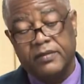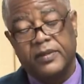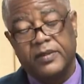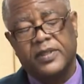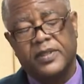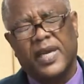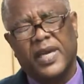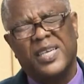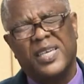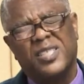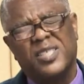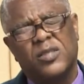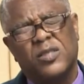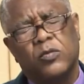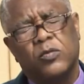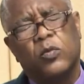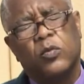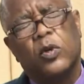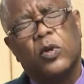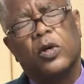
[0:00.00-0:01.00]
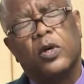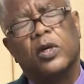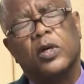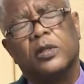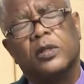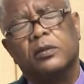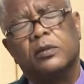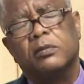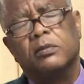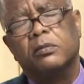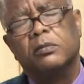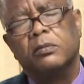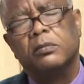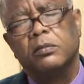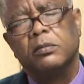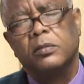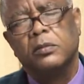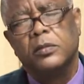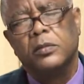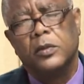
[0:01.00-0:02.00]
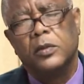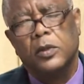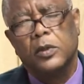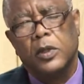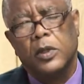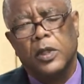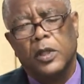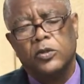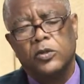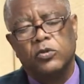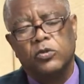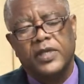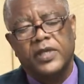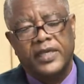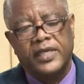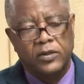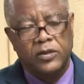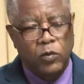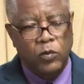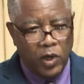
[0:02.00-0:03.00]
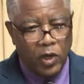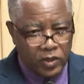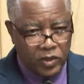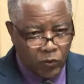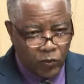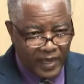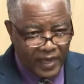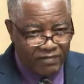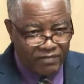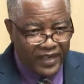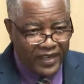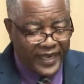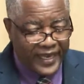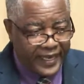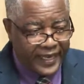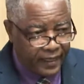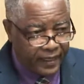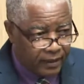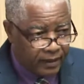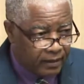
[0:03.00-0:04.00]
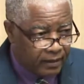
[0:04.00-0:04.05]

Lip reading: Section 1, a new Section 112A